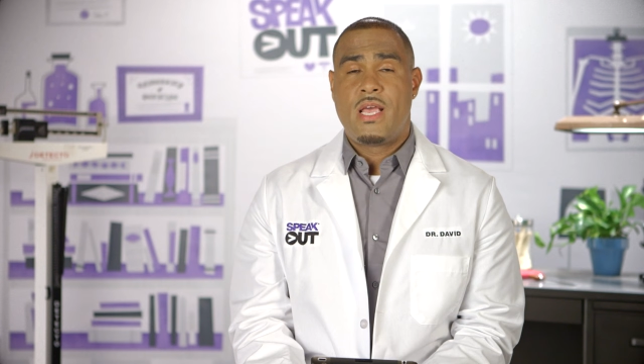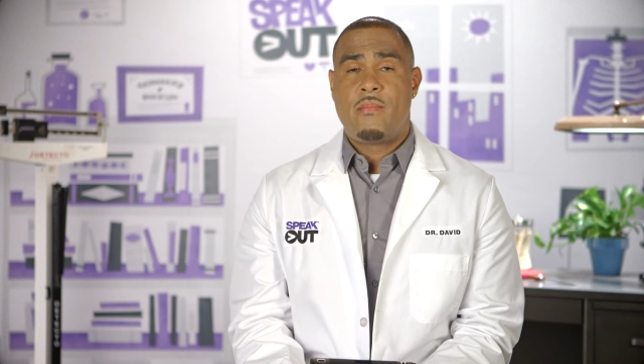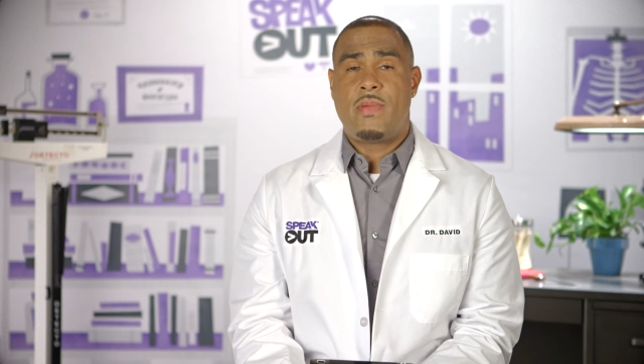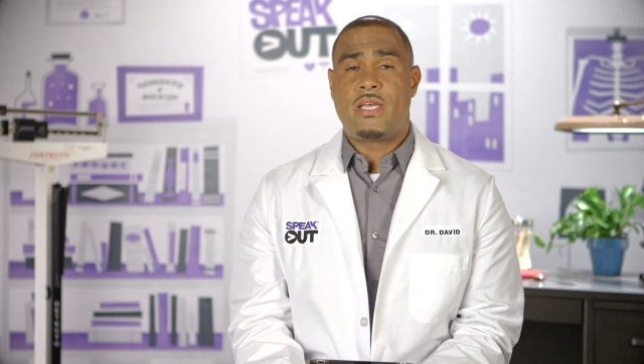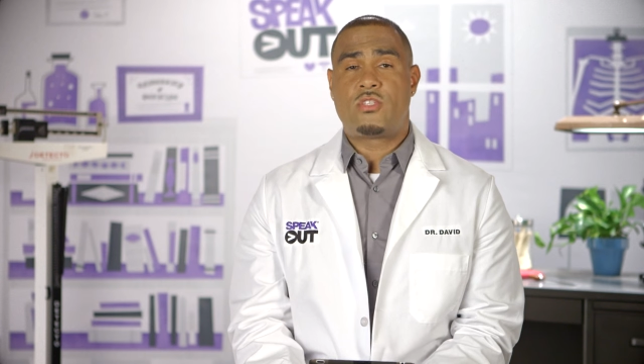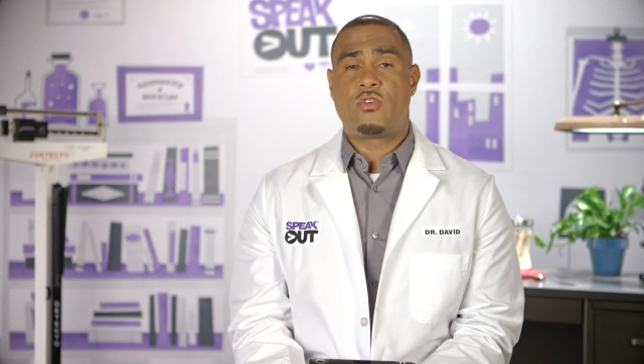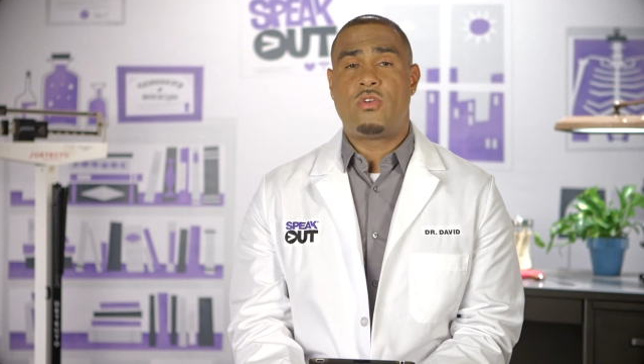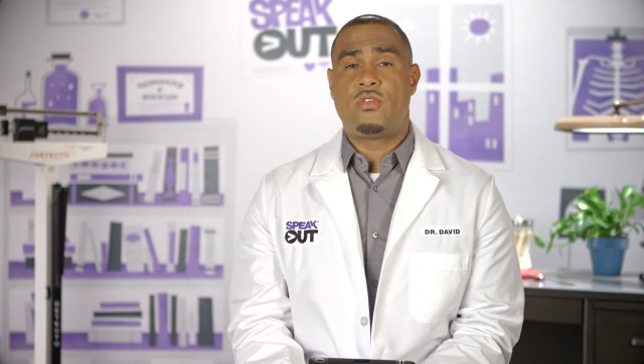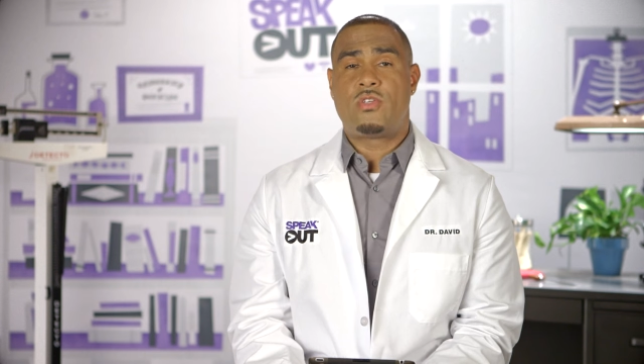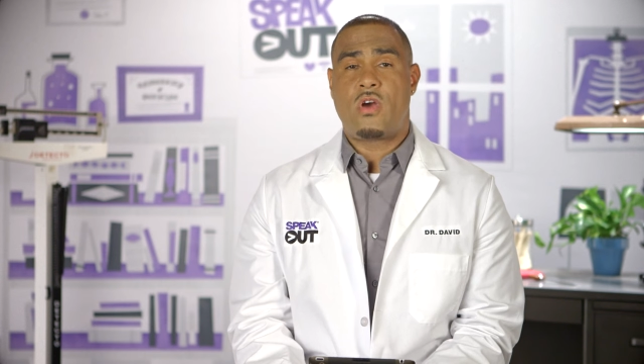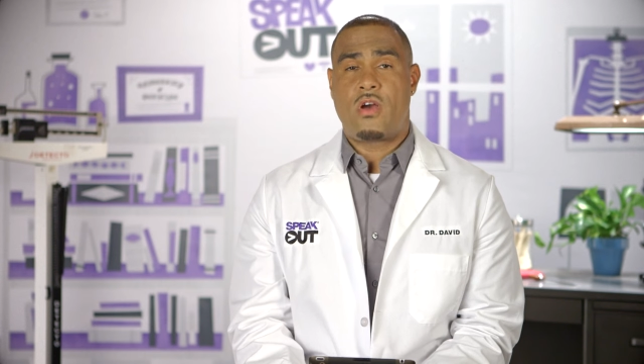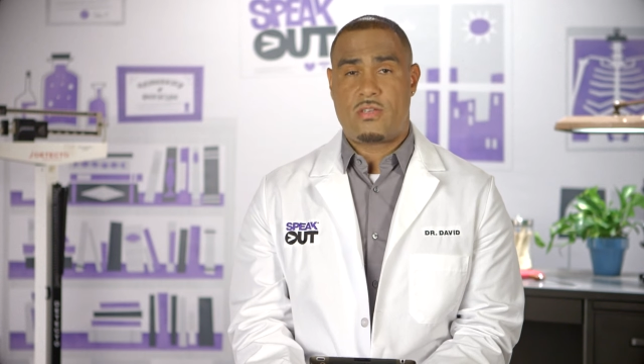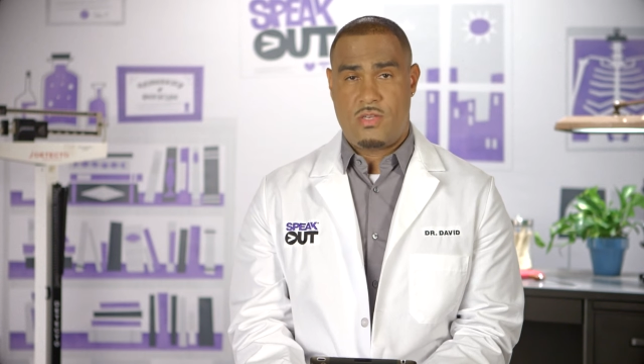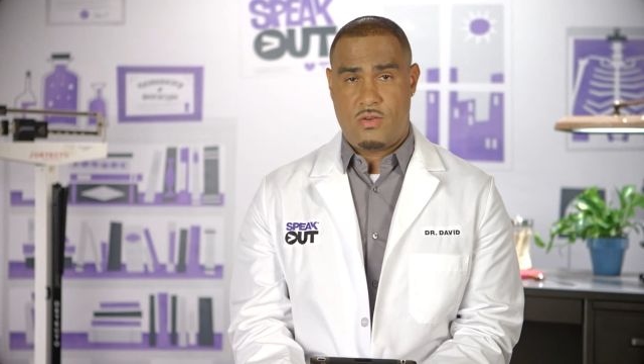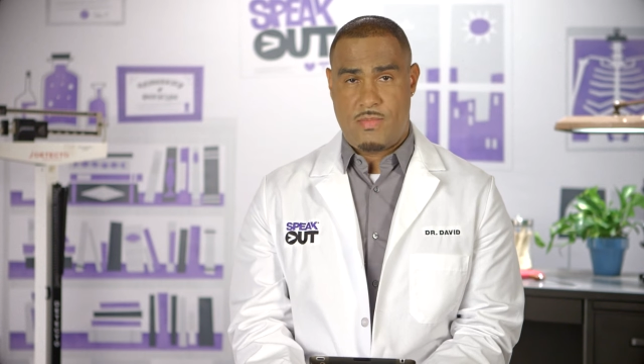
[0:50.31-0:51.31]
make sure you
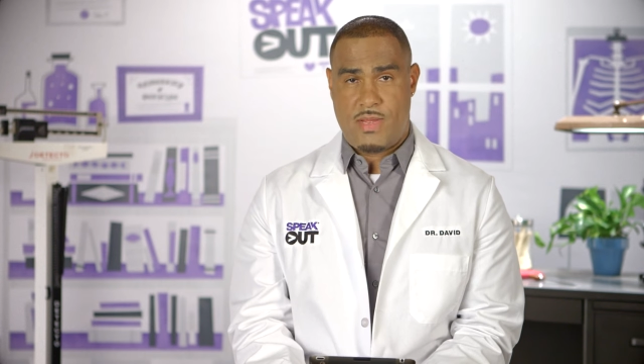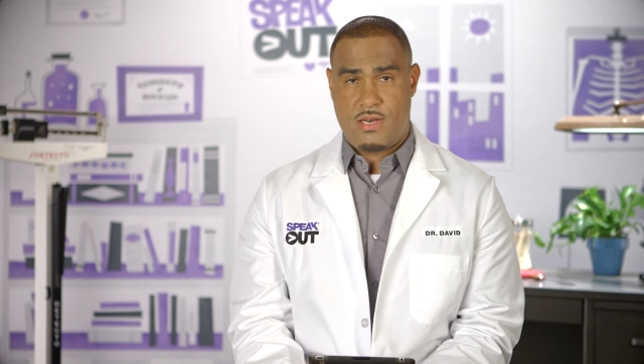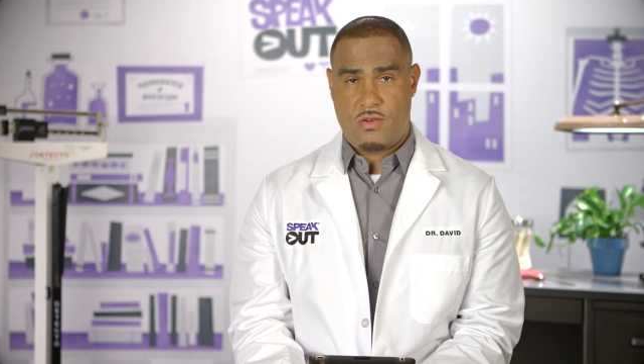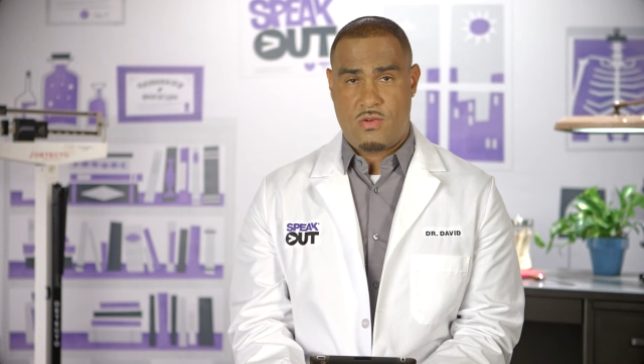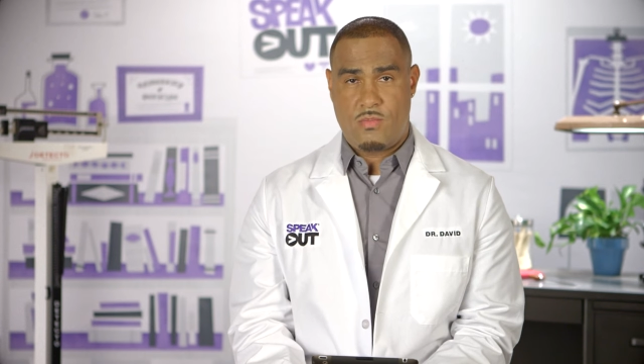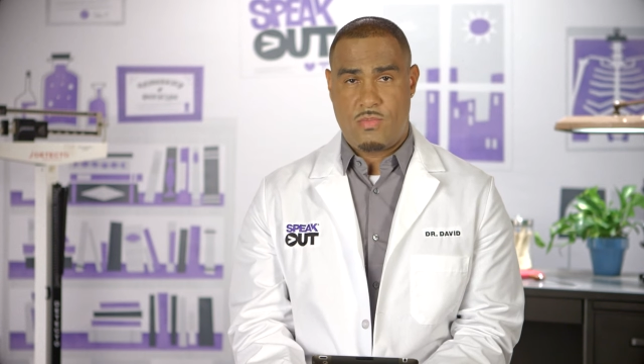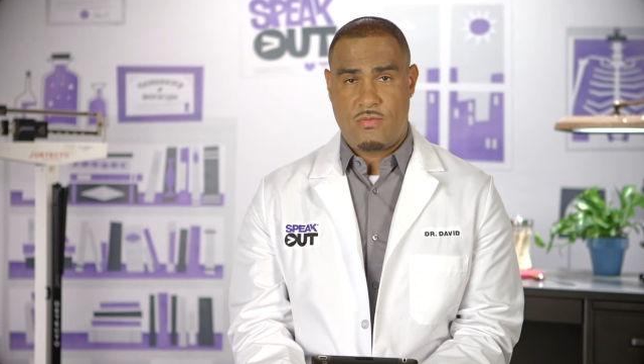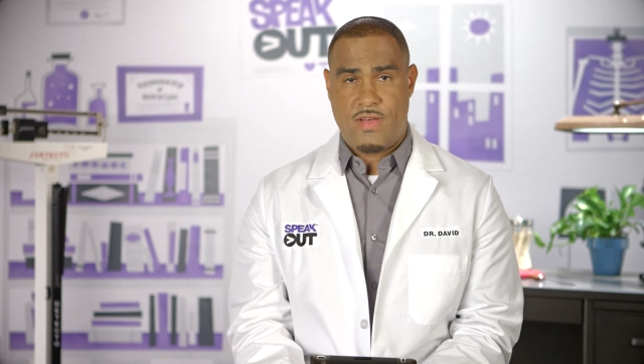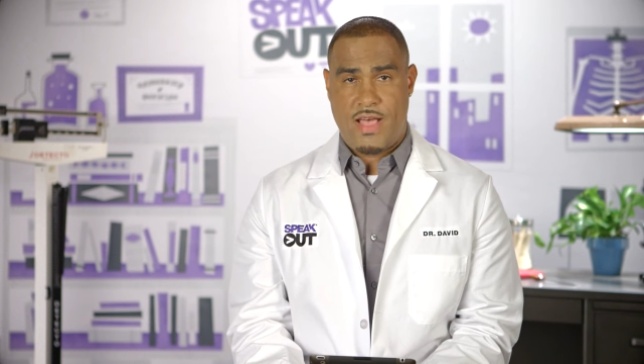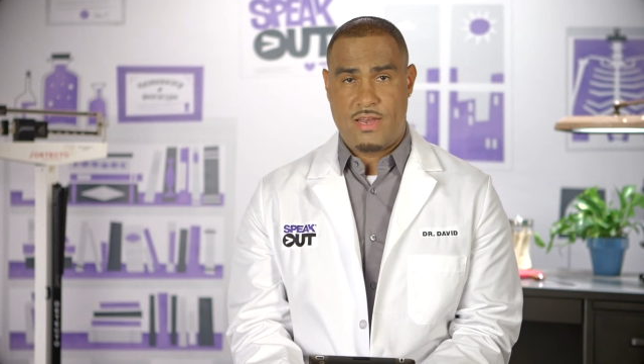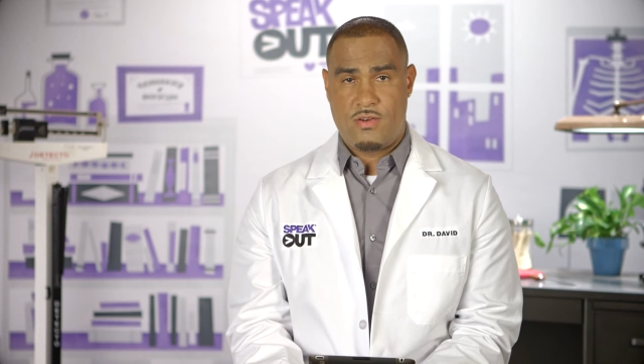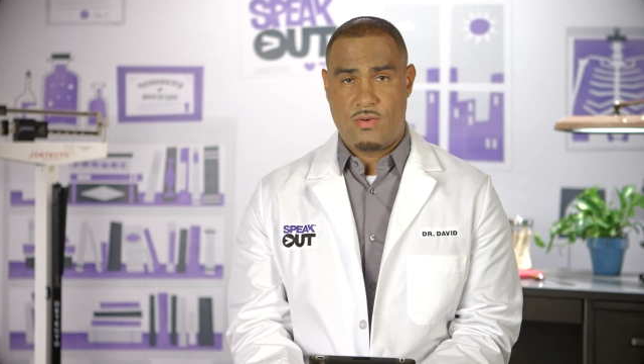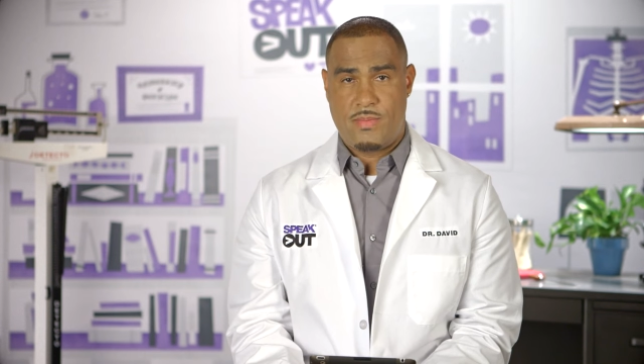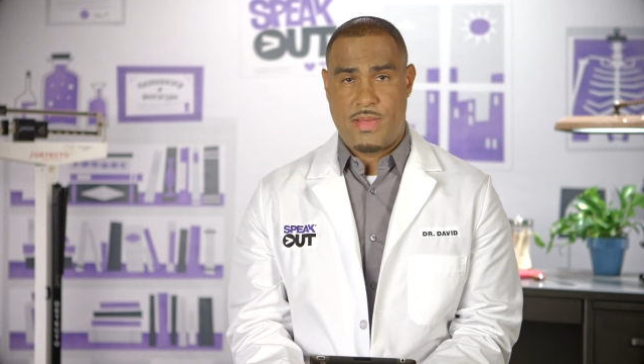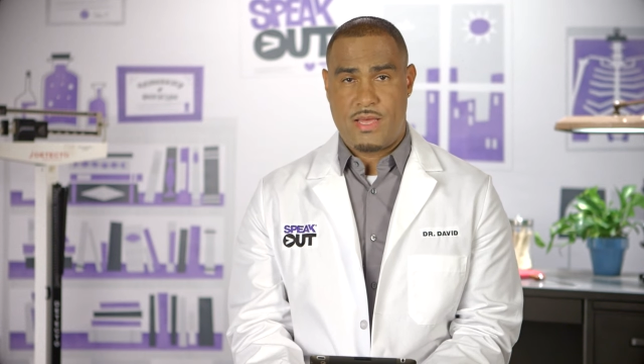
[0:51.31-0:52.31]
talk to your medical
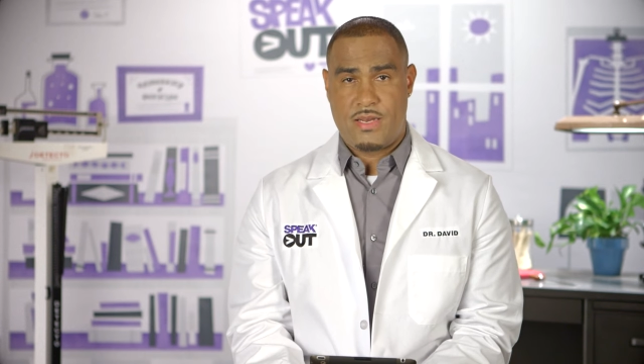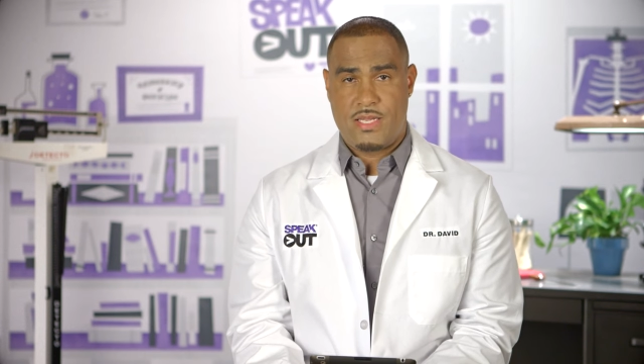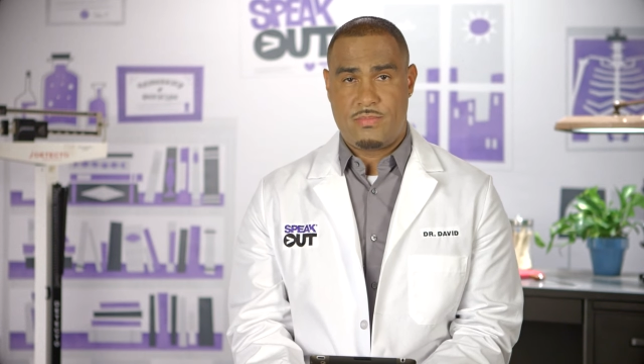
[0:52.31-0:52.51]
provider about